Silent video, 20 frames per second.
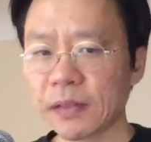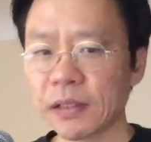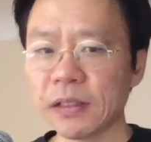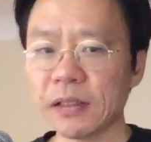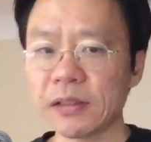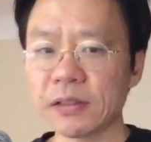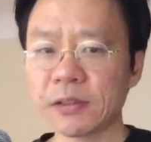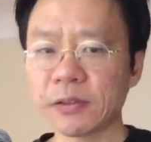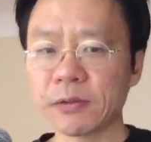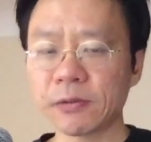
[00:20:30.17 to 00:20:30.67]

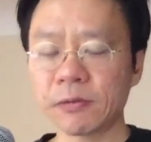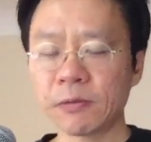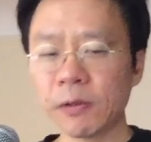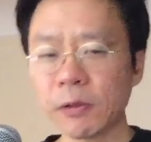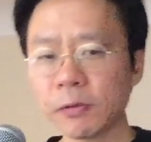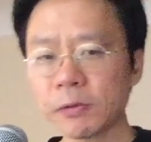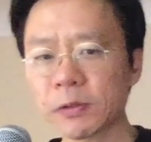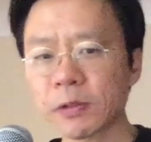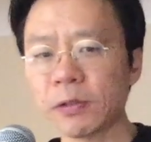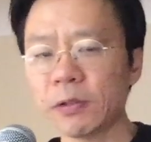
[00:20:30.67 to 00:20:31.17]
So
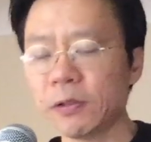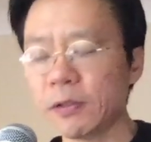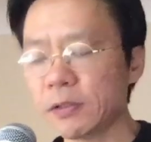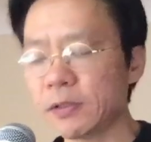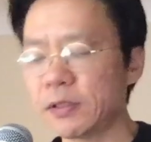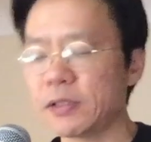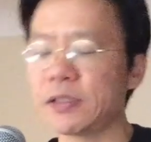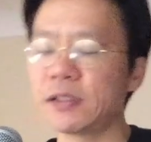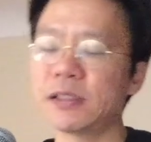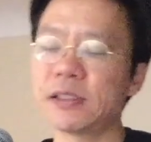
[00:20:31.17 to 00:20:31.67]
Rhodes
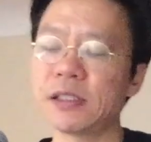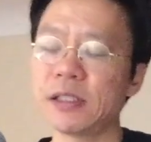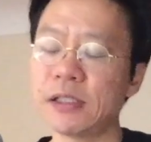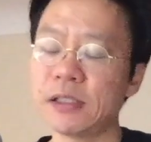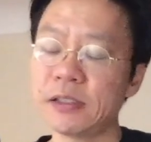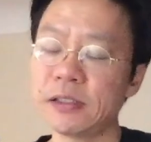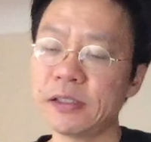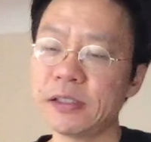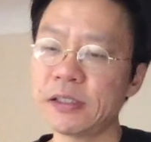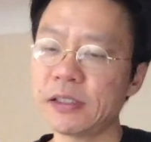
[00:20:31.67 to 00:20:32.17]
Colossus,
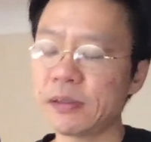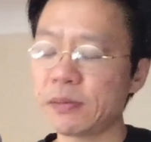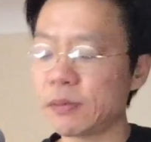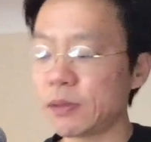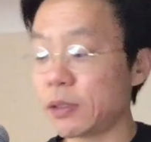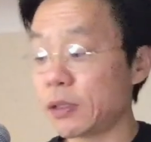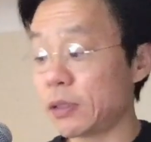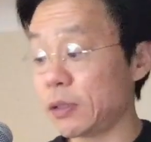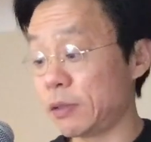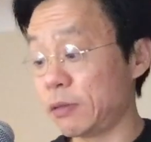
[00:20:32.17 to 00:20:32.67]
there's this
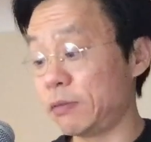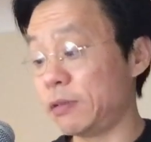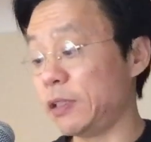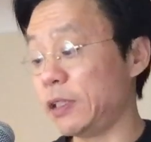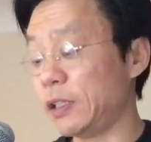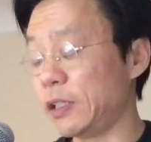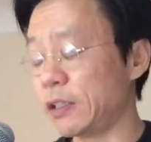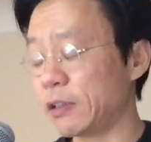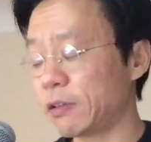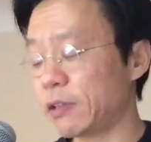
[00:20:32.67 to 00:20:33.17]

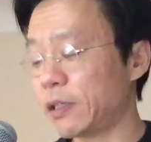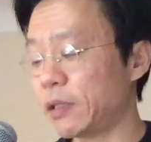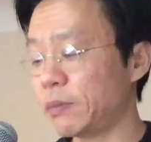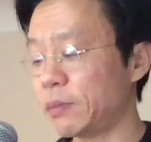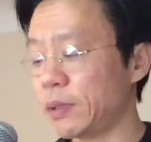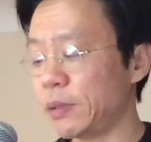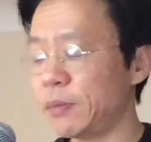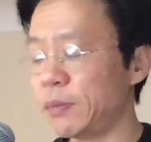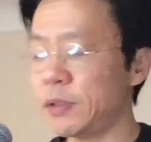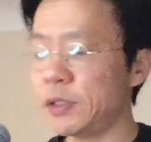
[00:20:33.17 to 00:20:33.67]
really
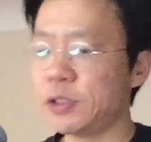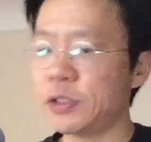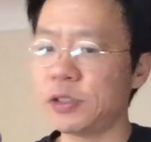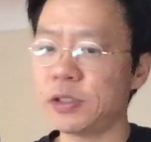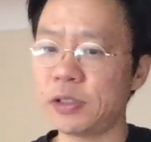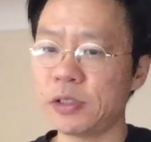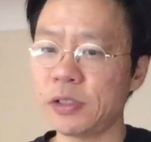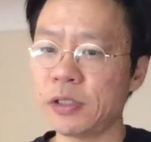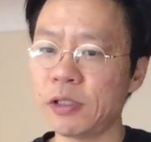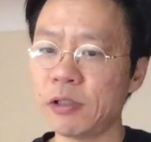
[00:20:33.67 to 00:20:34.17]
incredible
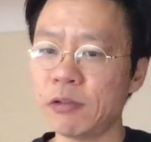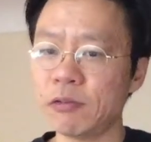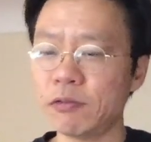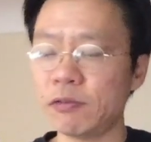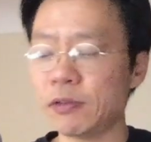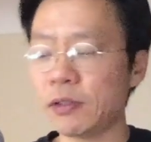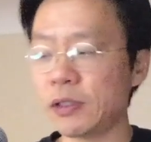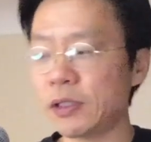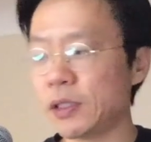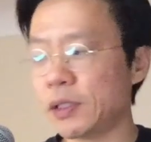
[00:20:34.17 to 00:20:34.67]
image of
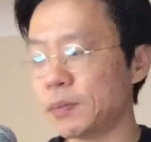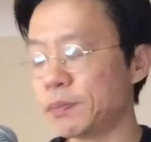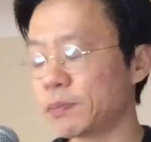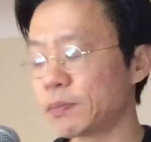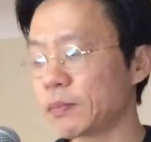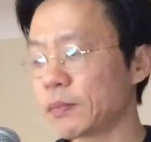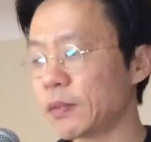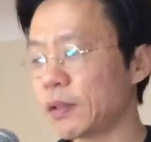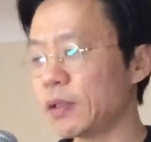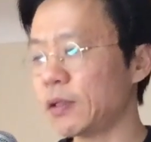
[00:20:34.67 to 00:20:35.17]

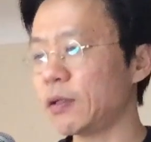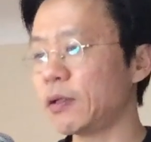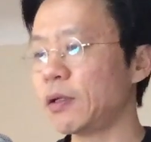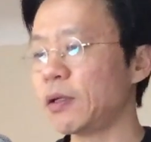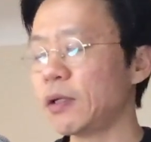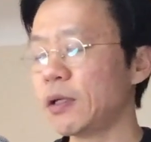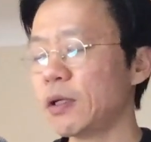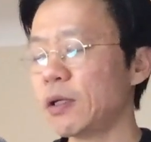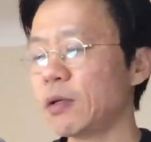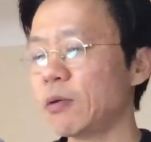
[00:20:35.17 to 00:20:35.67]

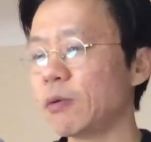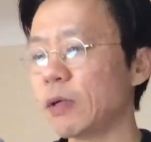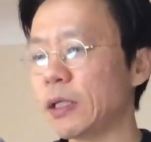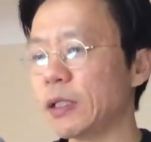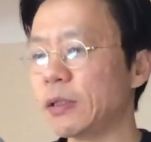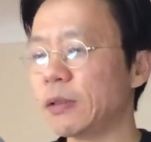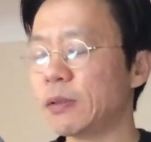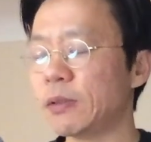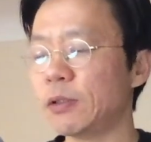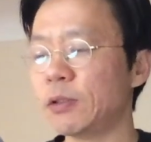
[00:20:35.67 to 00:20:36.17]
white
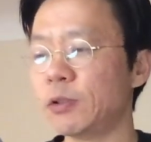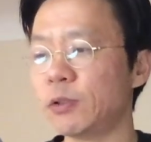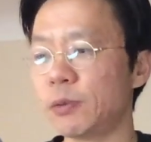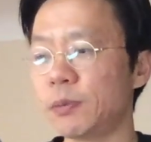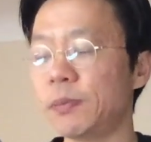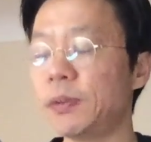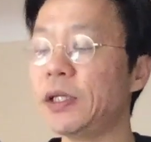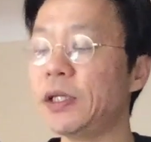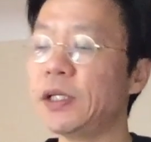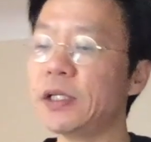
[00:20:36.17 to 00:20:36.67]

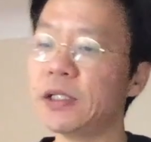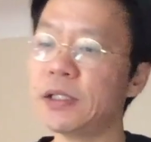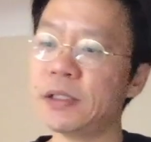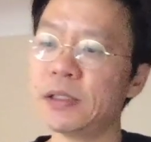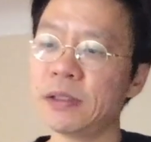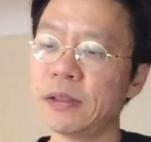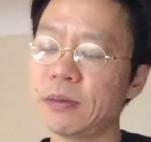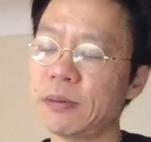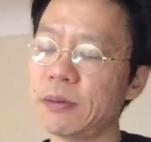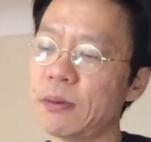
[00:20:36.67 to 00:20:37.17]

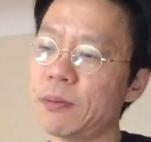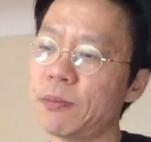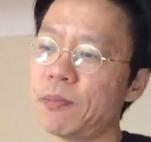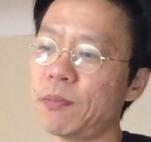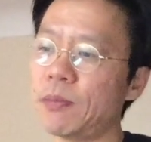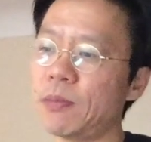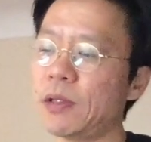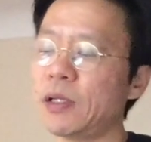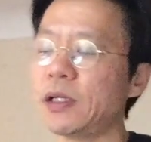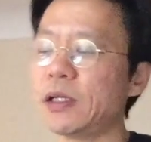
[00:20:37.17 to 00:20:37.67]
European
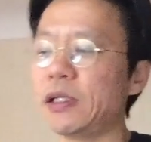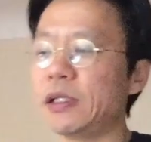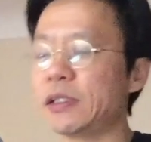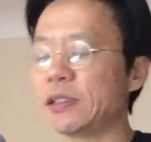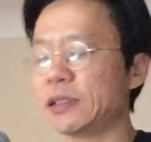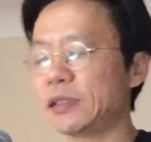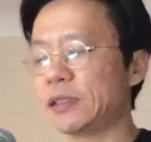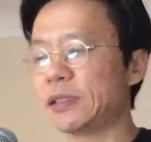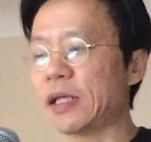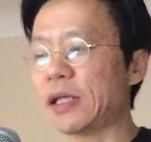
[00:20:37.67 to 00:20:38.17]

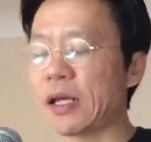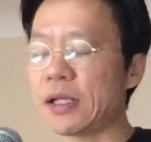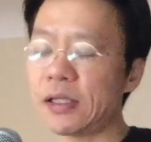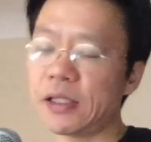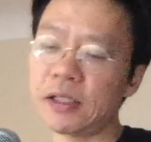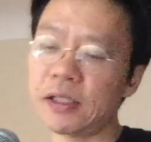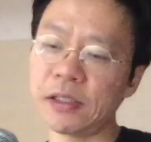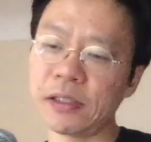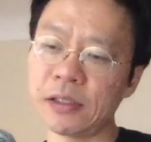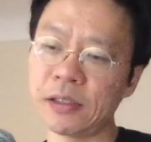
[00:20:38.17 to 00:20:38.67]

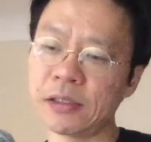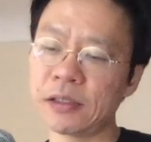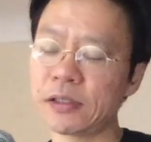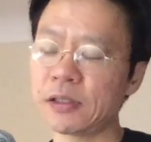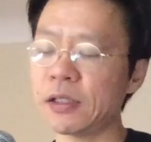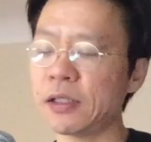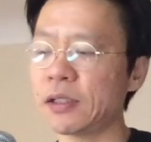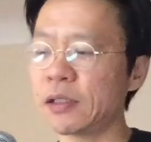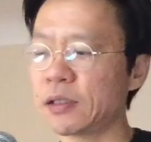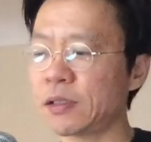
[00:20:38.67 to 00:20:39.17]
extending the
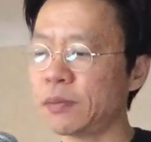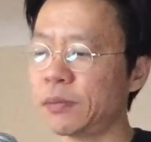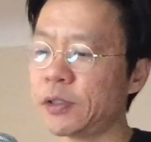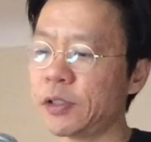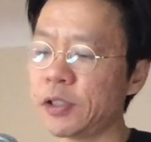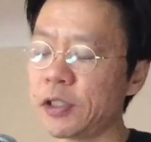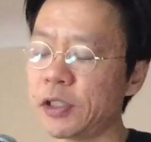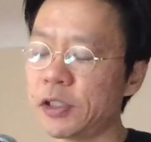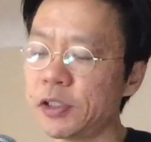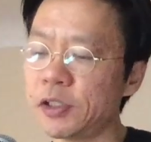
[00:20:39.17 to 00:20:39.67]

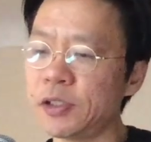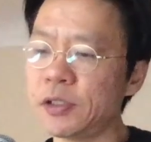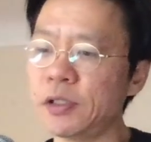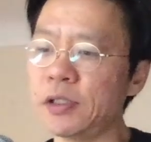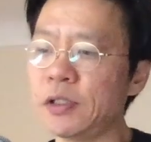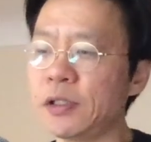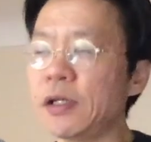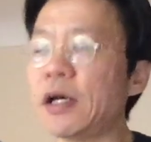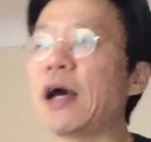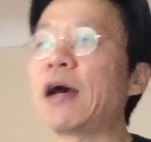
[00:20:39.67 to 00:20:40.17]
telecommunication
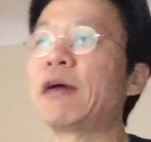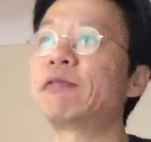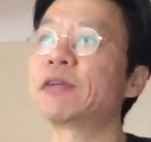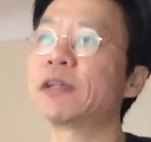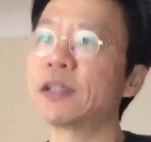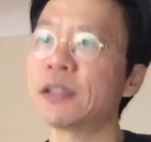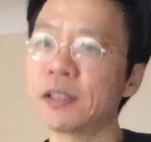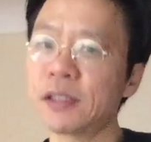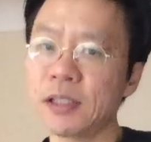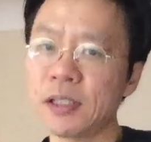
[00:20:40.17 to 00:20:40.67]
in the
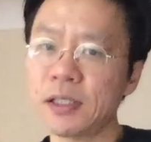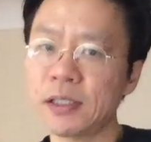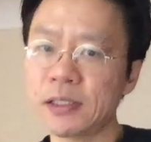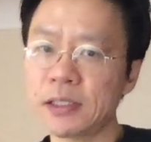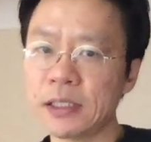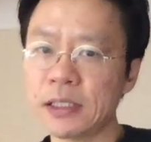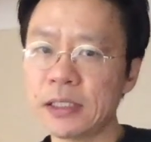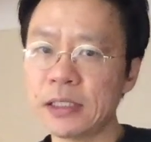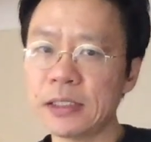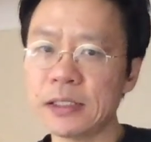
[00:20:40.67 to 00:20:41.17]
African
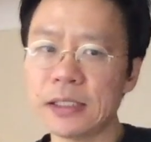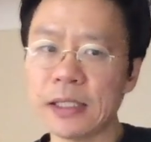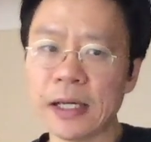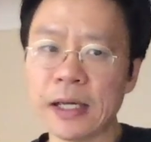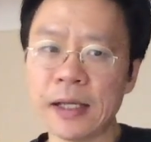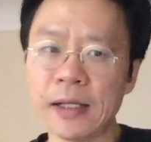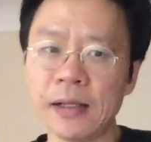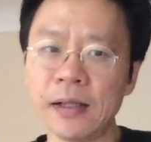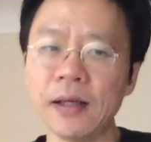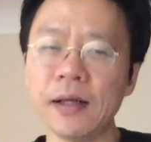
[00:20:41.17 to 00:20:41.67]
continent,
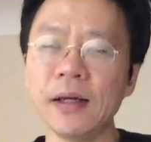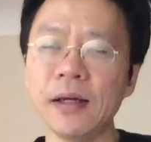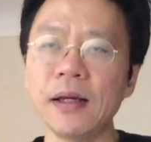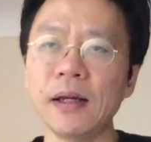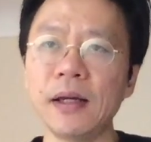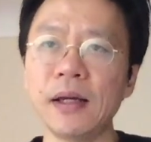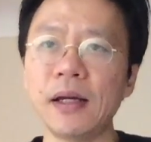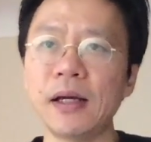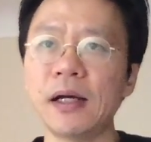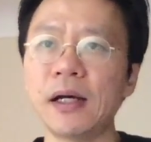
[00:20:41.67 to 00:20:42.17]
and
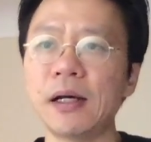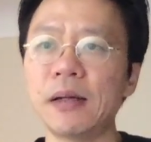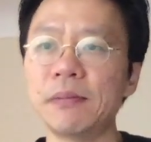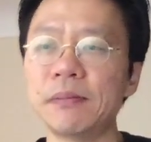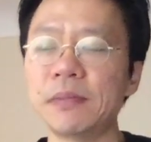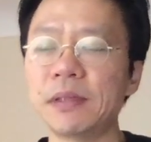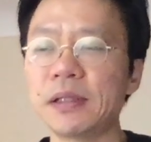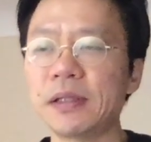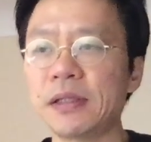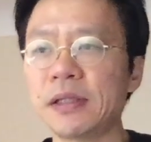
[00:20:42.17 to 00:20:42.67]

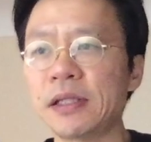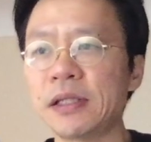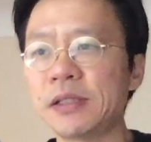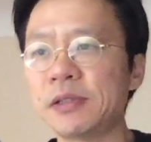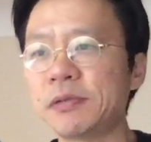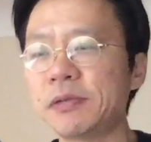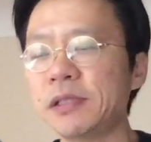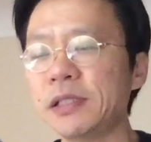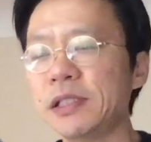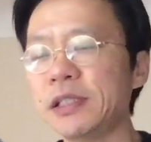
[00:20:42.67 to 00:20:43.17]
that's
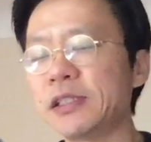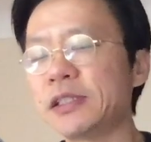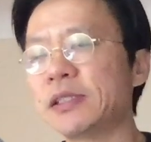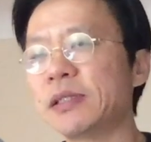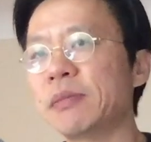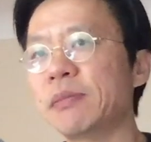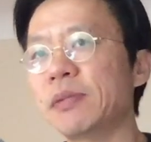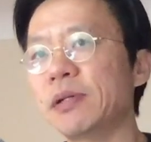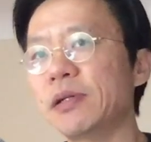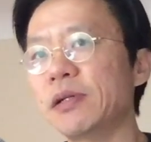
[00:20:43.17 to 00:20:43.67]
really the
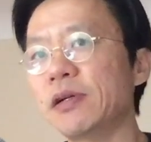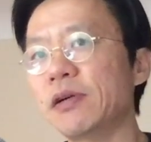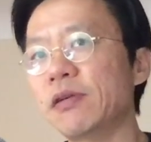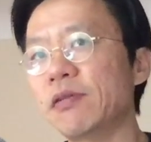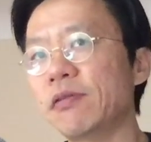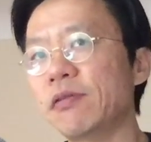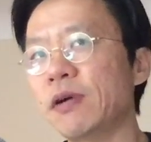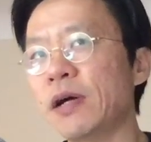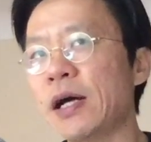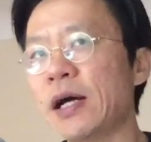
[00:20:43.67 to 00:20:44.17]
symbol of
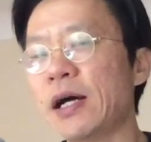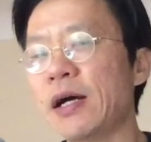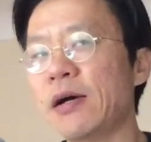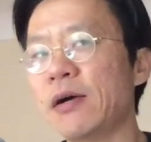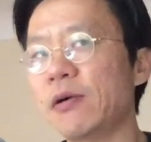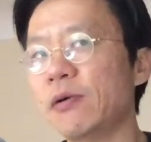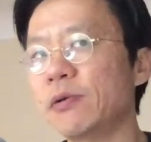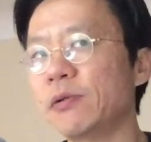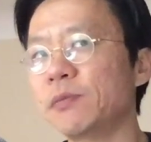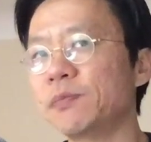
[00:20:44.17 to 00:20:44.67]

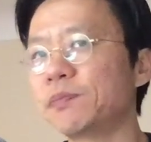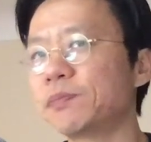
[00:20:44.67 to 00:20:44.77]
how